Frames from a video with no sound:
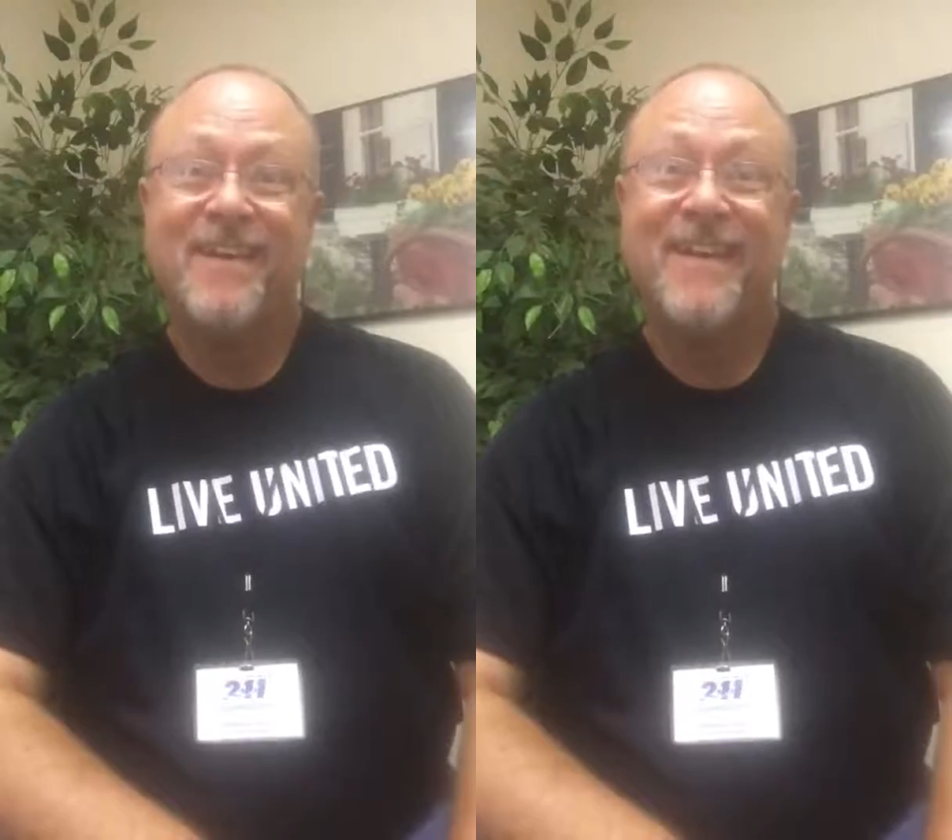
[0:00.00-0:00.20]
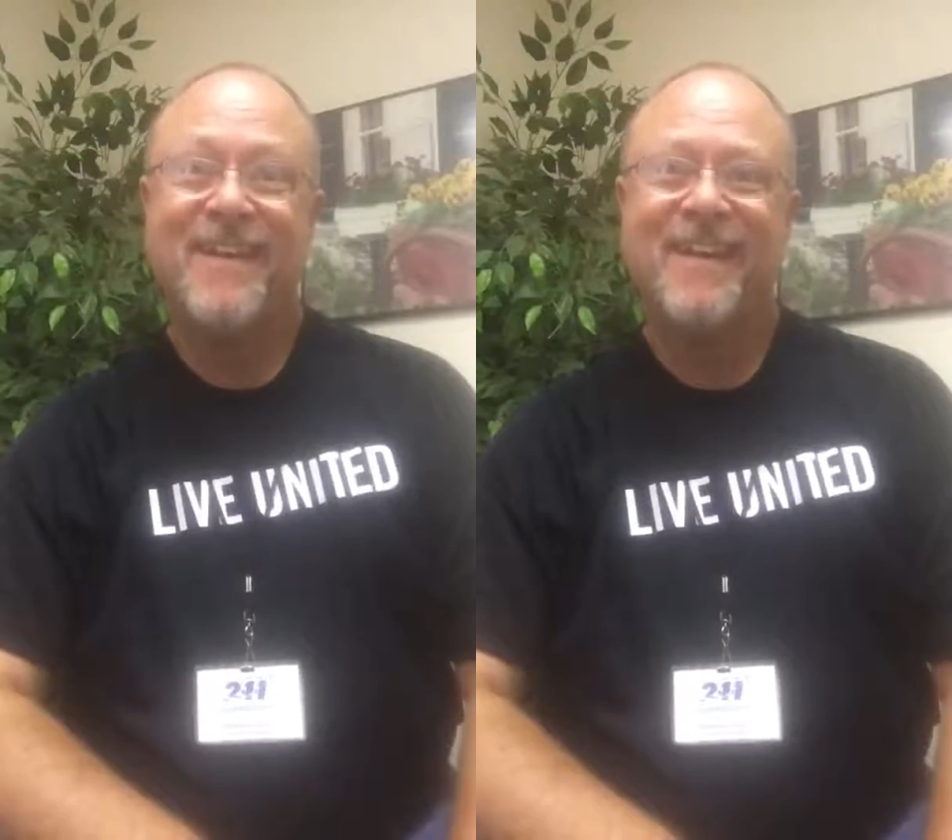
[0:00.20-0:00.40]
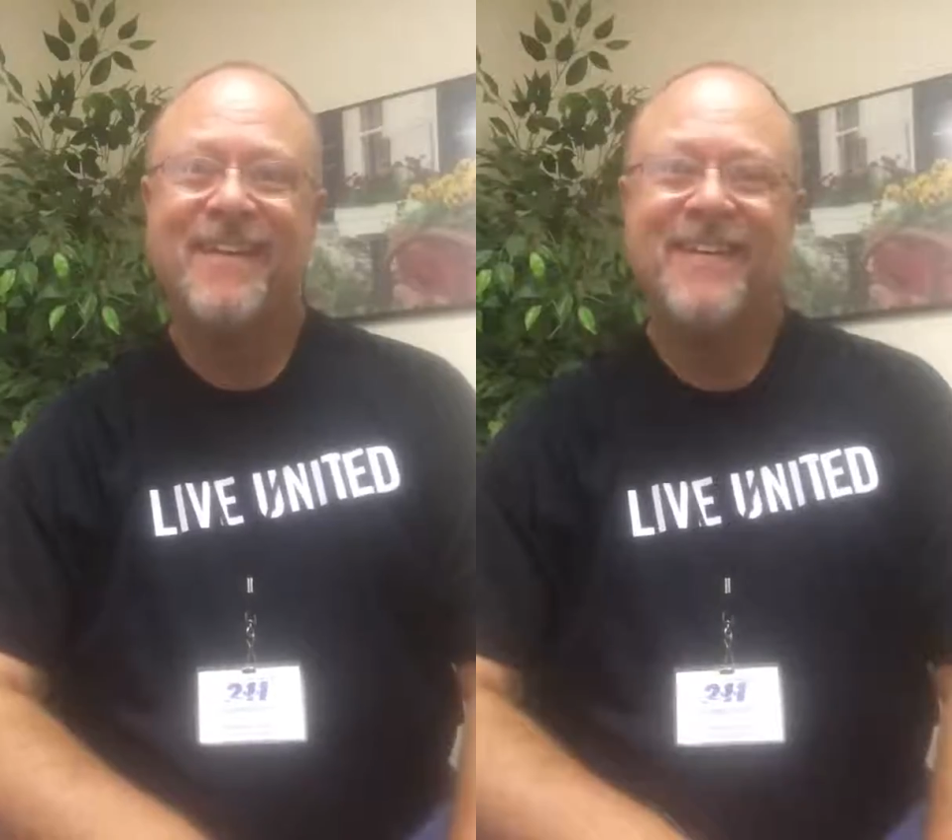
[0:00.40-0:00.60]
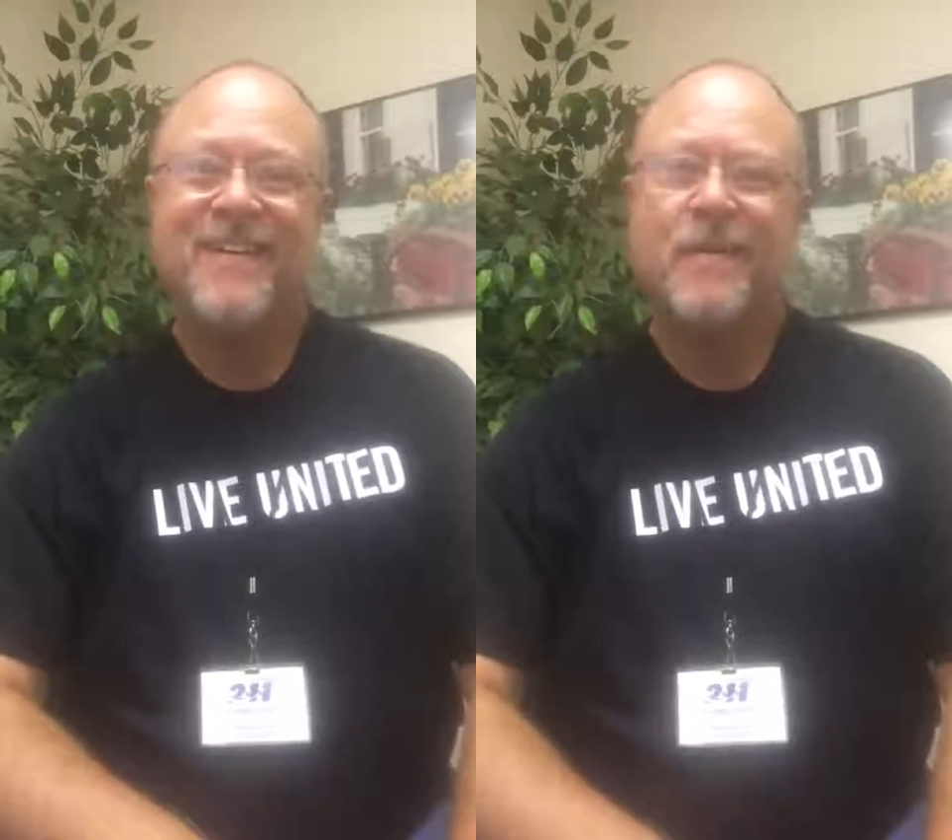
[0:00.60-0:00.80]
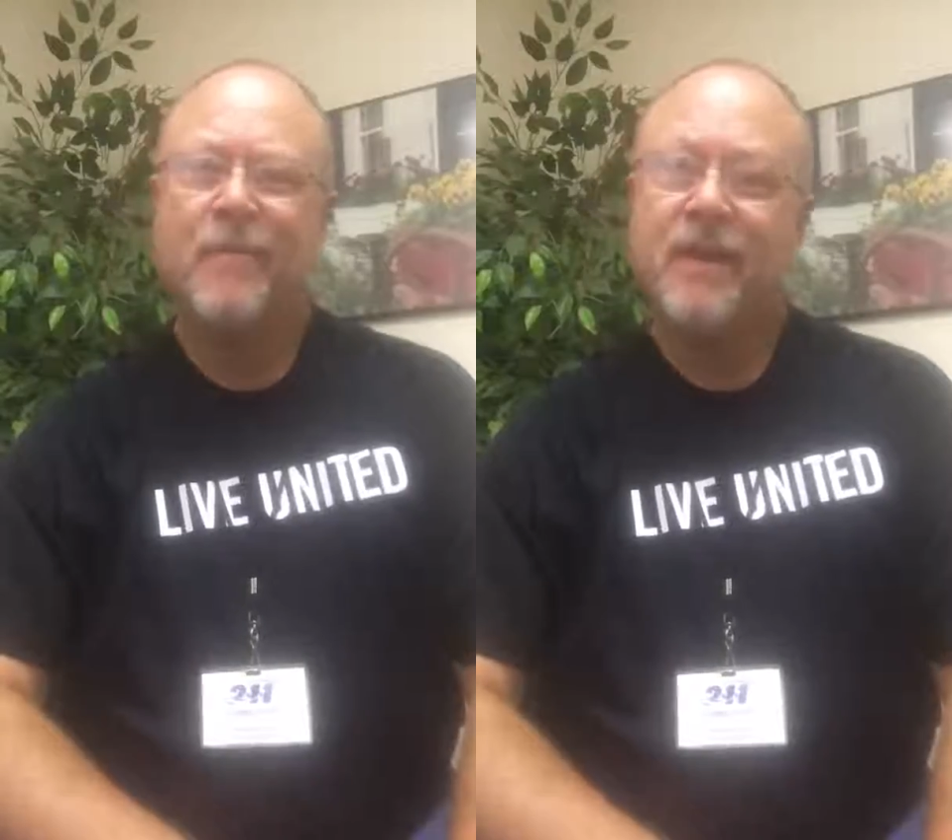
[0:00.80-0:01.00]
Hi,
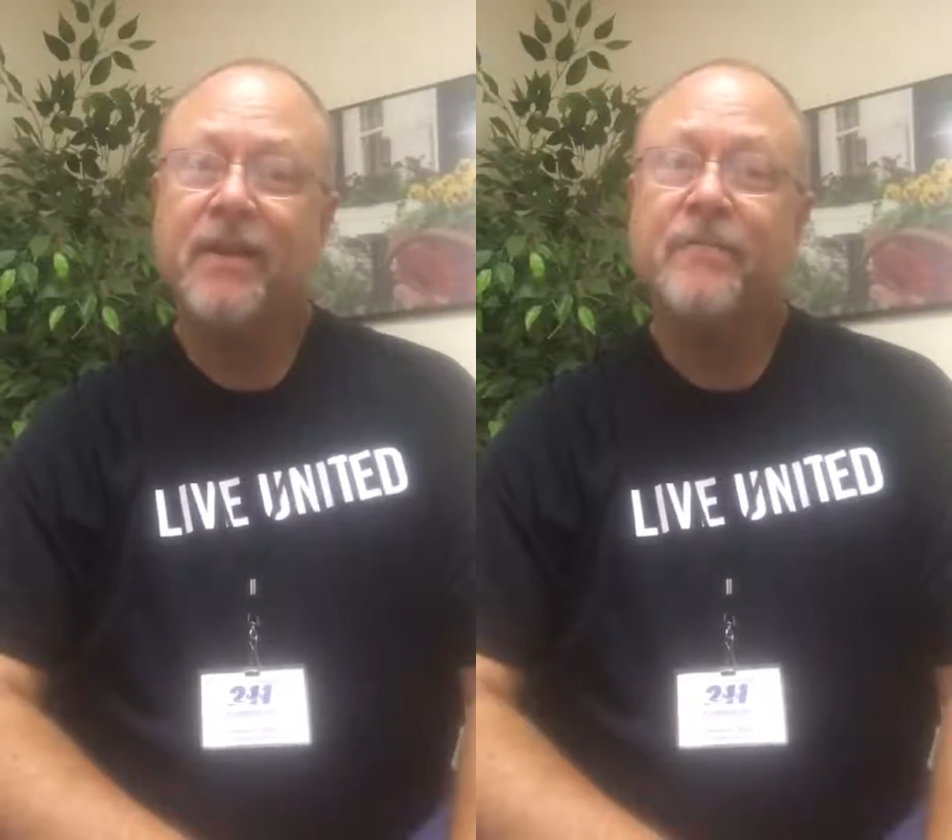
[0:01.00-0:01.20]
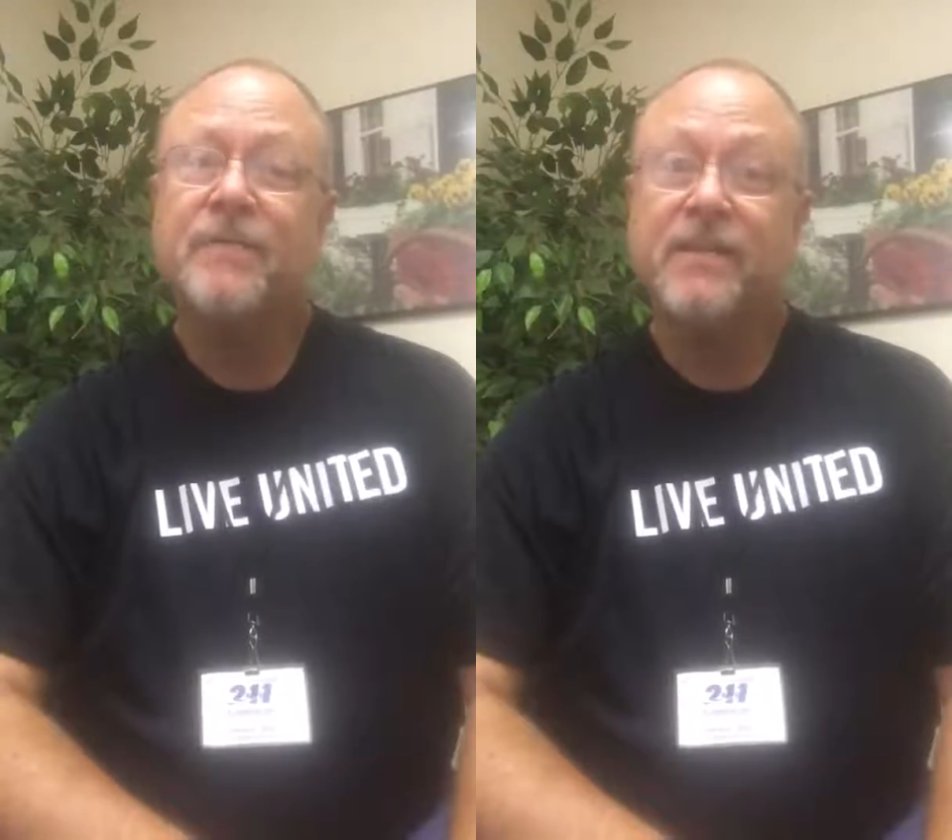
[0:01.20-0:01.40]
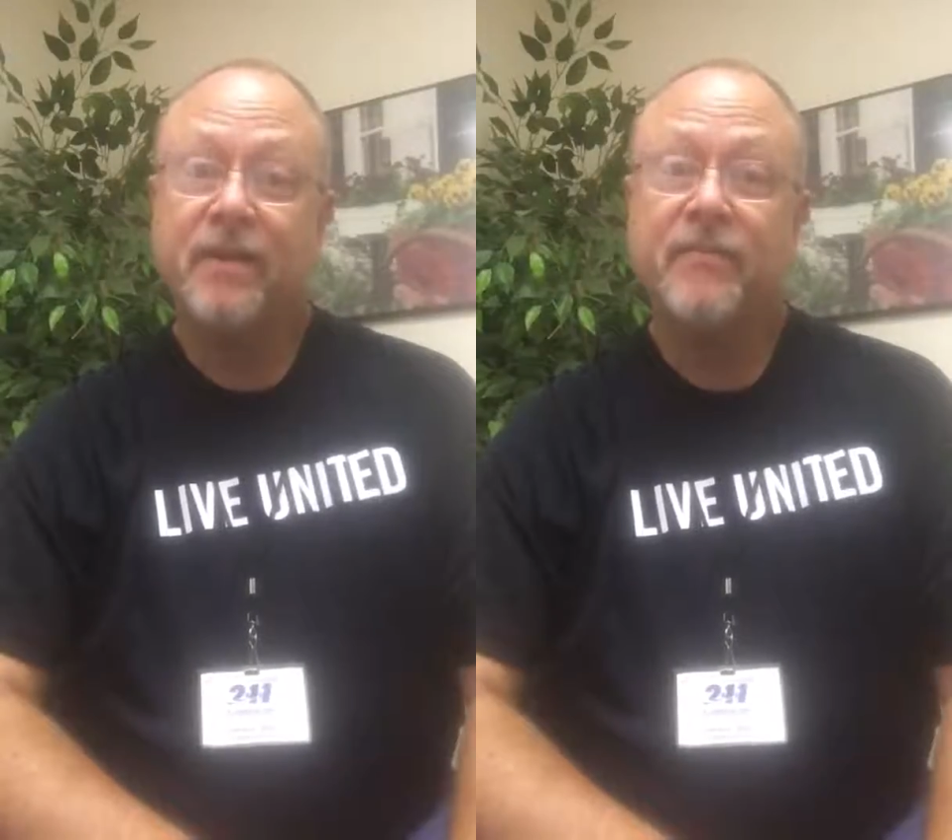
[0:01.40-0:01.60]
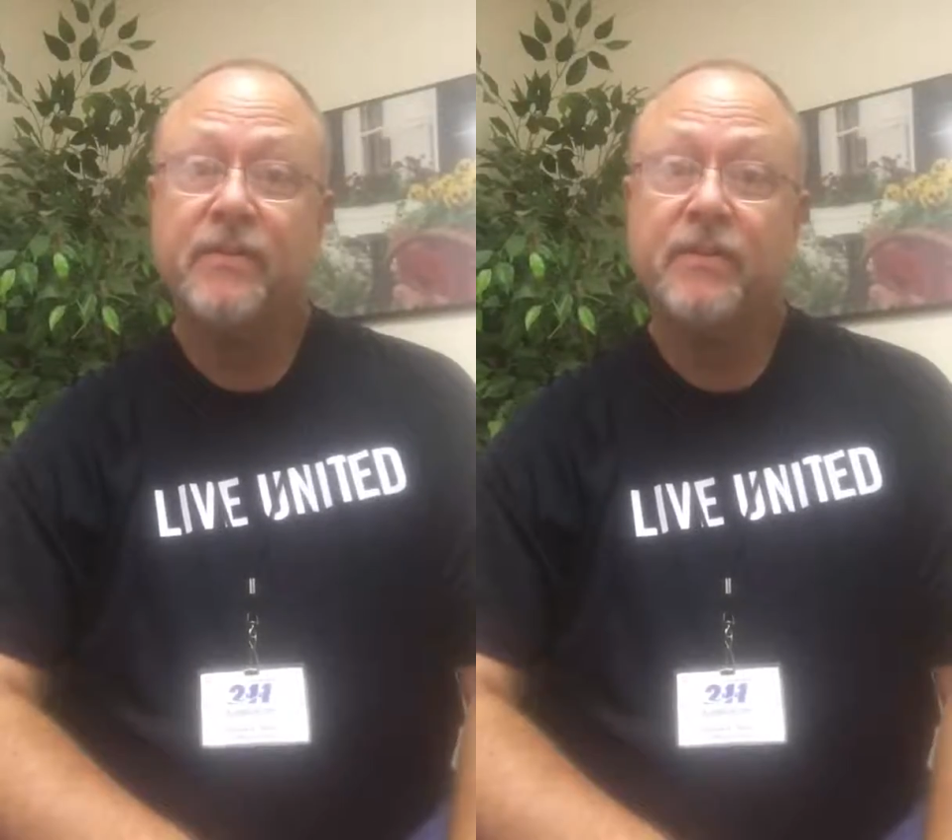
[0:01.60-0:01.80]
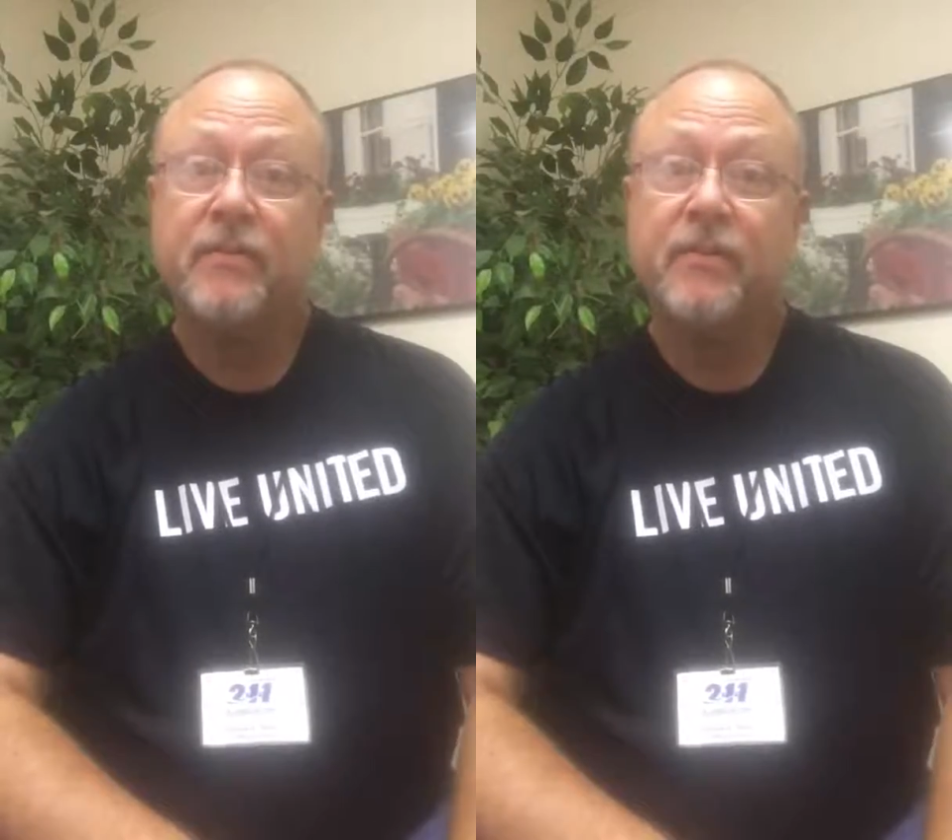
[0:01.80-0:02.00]
my name is
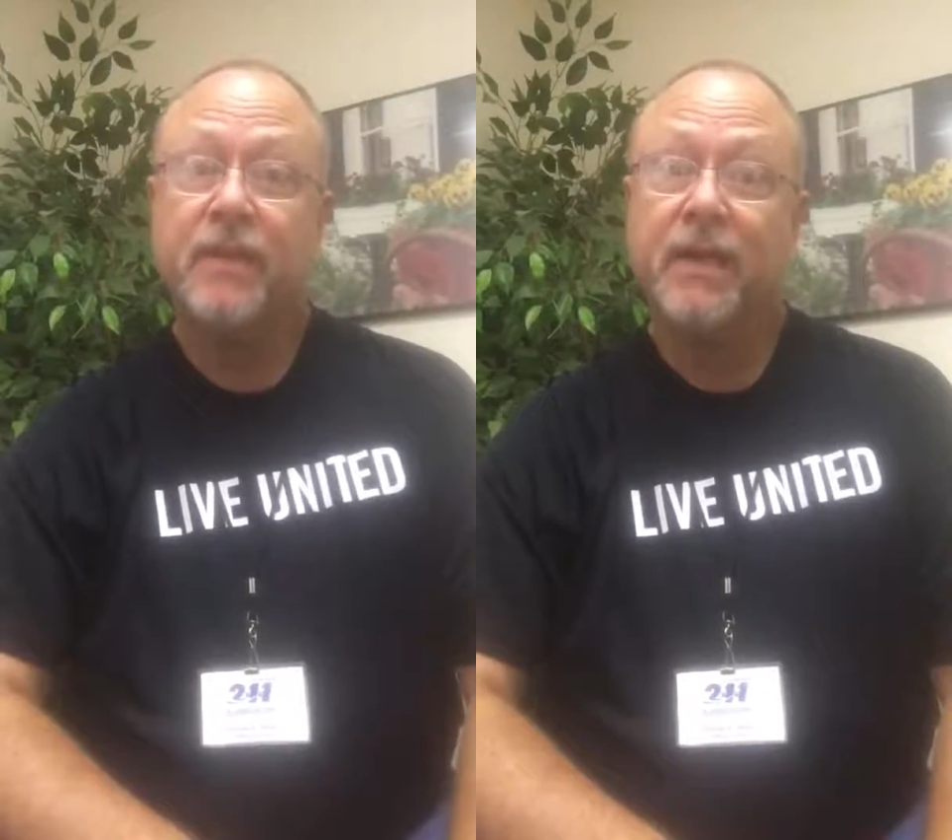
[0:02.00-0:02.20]
David Duke,